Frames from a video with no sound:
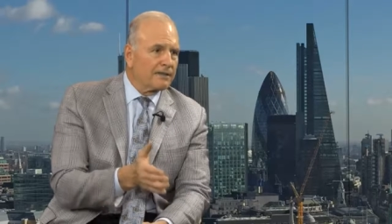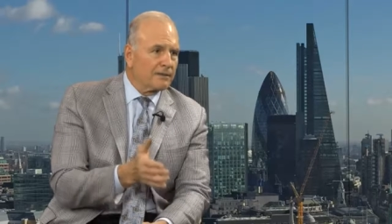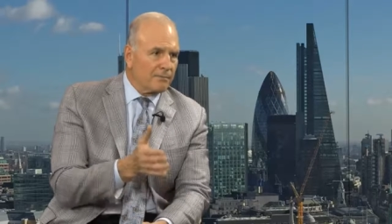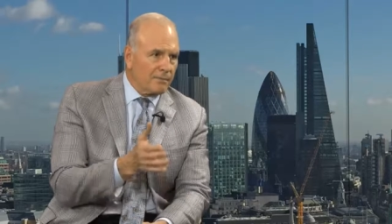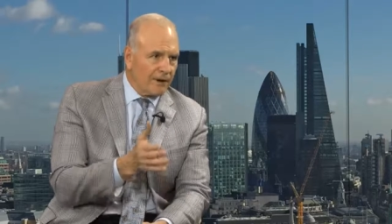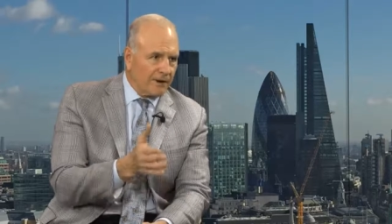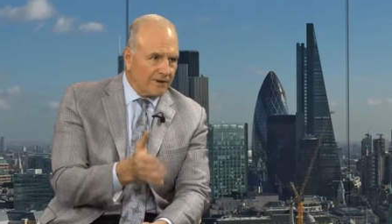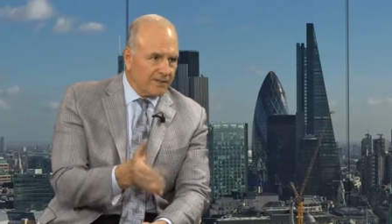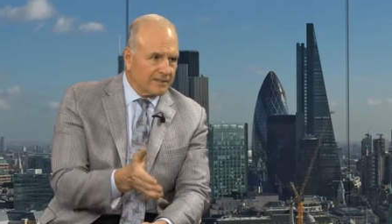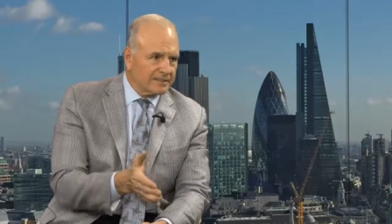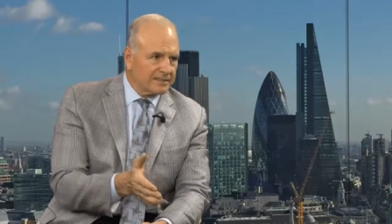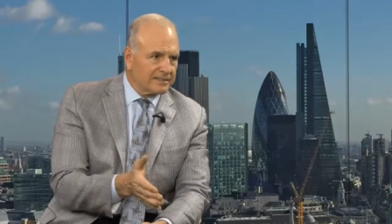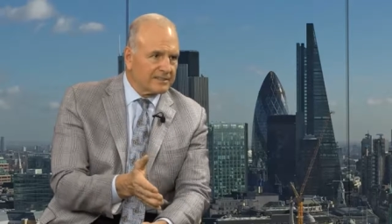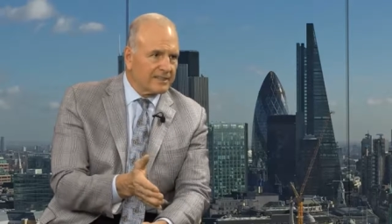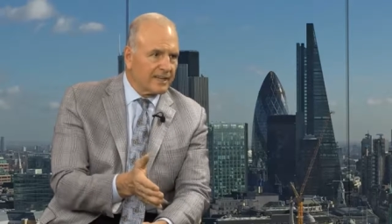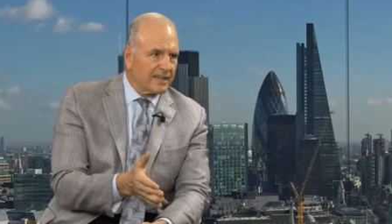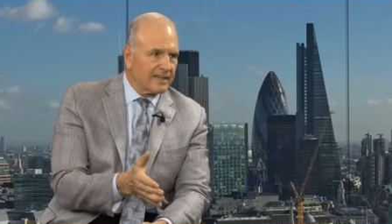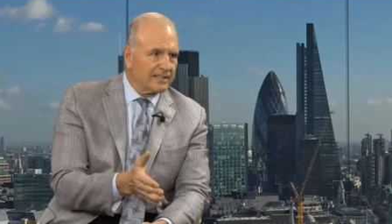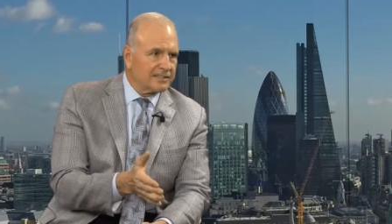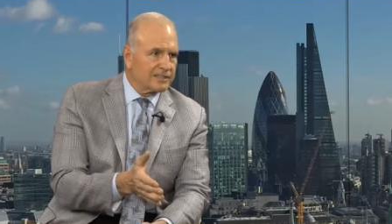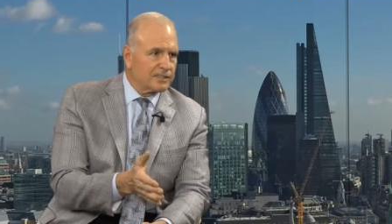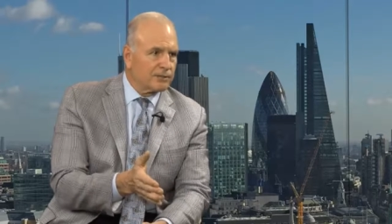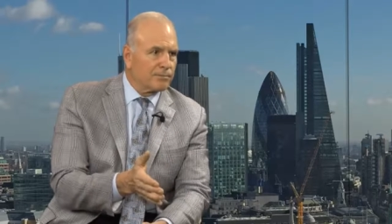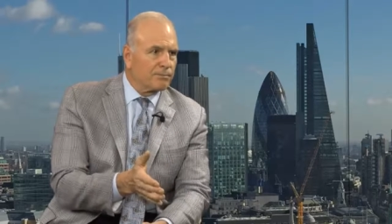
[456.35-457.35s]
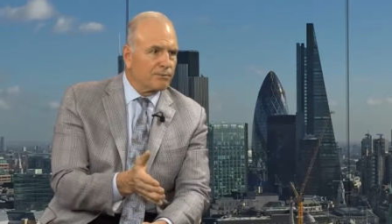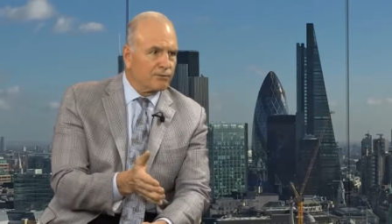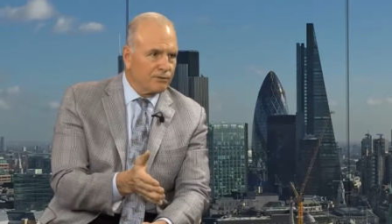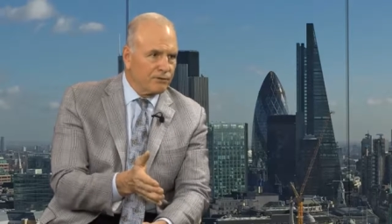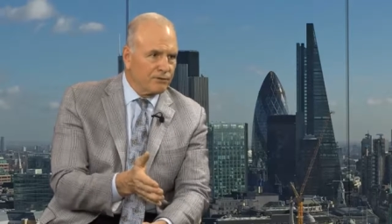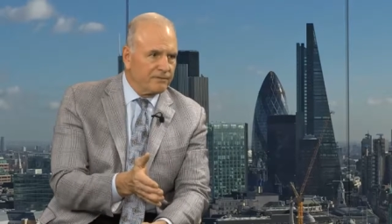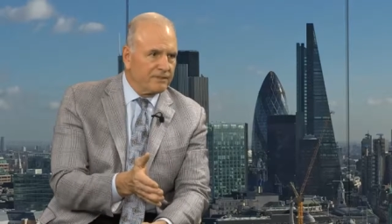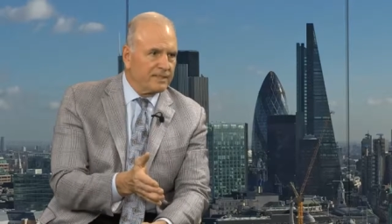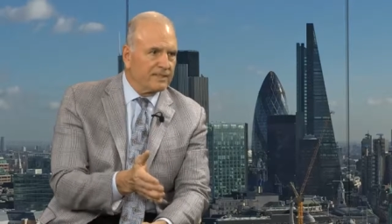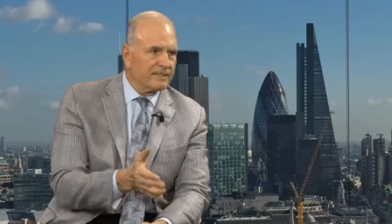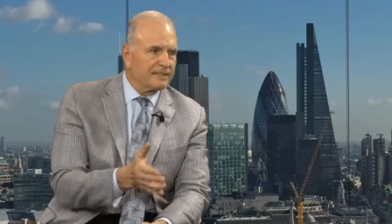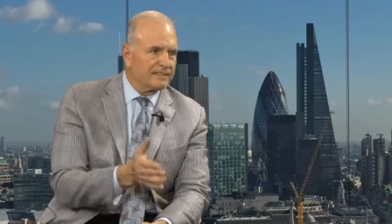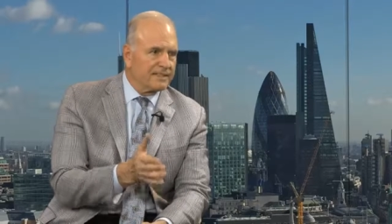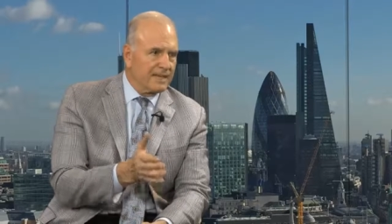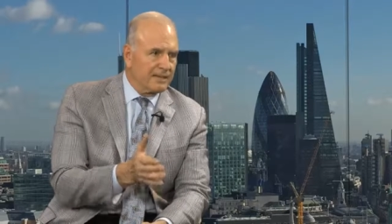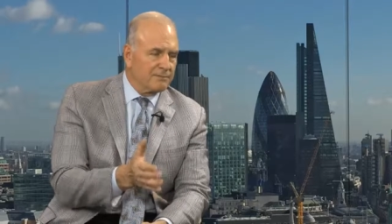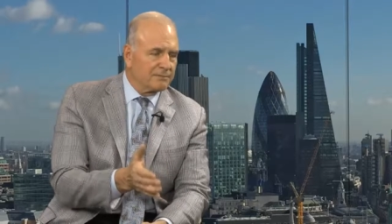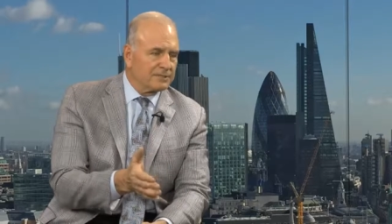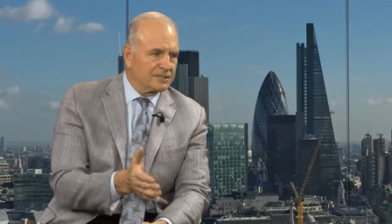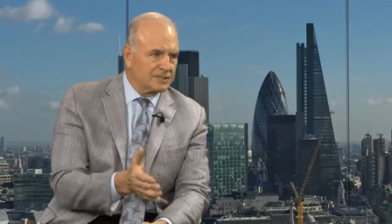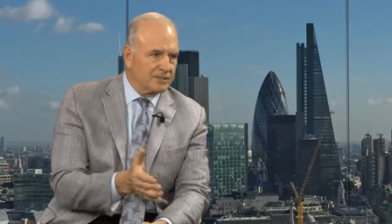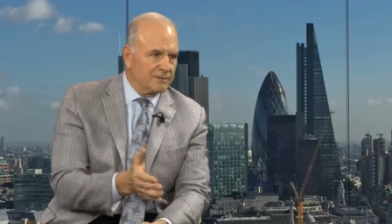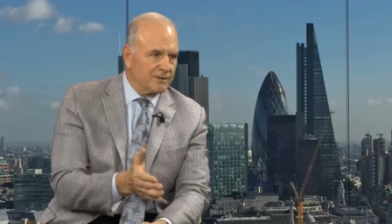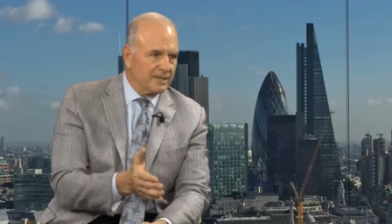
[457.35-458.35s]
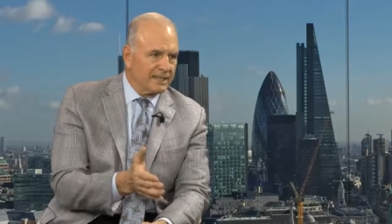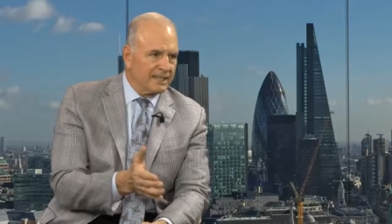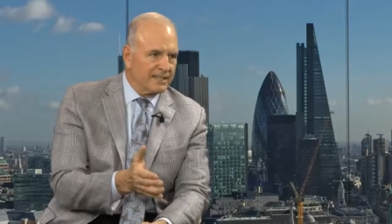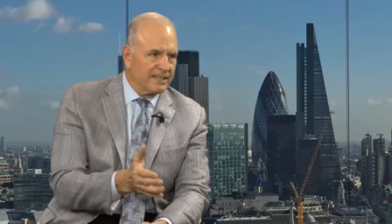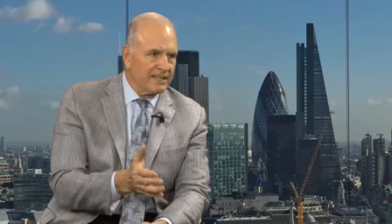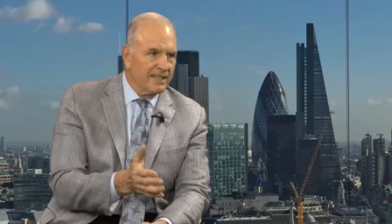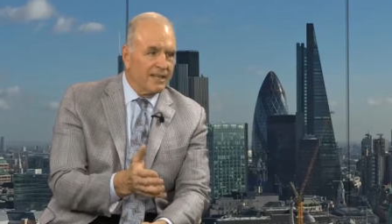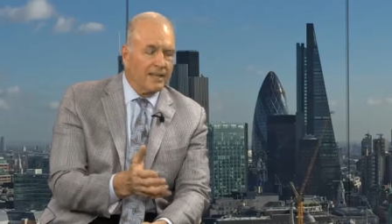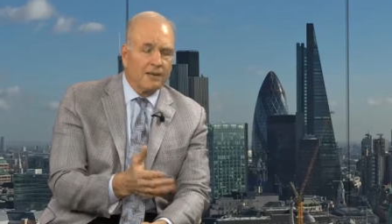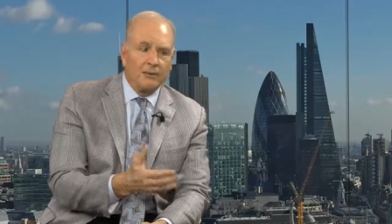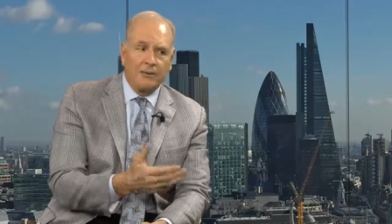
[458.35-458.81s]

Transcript: the market size to prove it and demonstrate it,